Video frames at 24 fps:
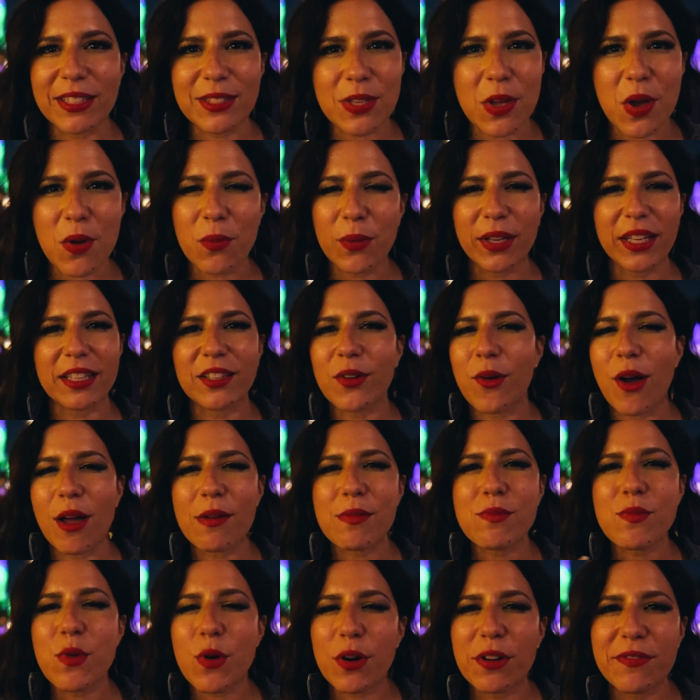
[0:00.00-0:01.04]
so we can go
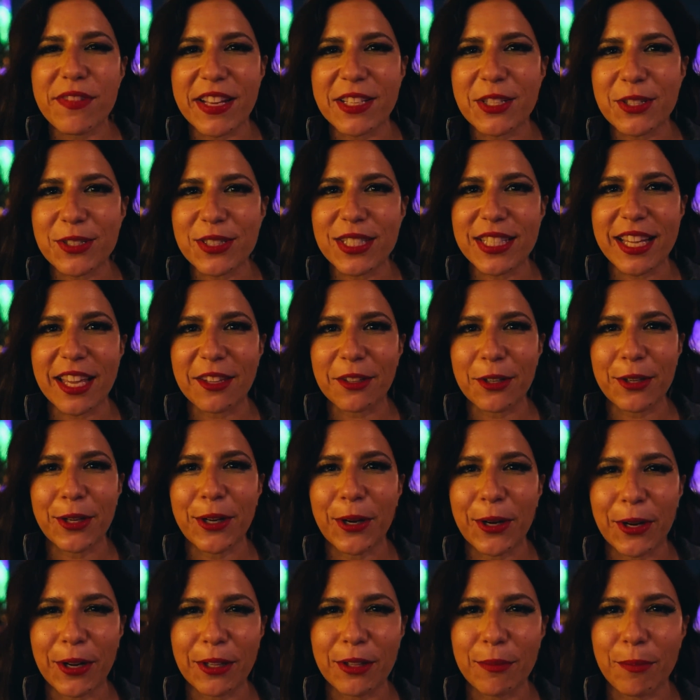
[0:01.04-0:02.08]
on more adventures together
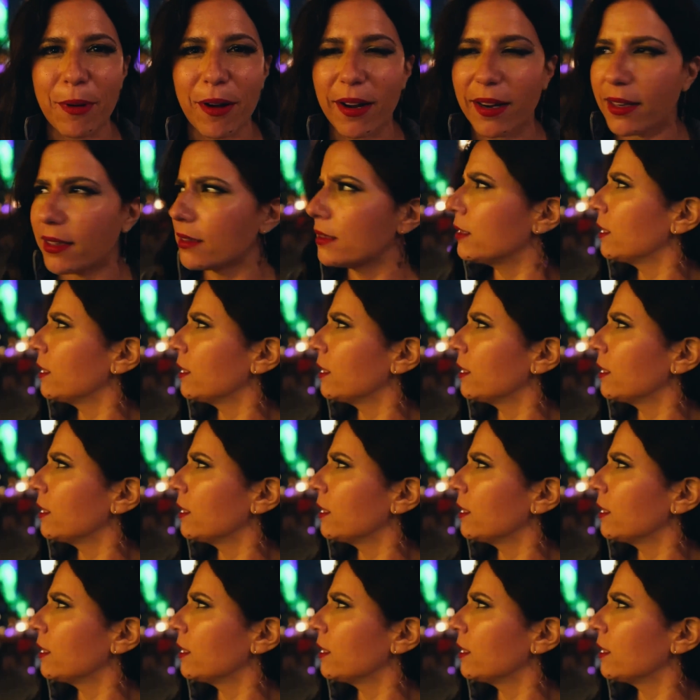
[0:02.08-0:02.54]
here in the park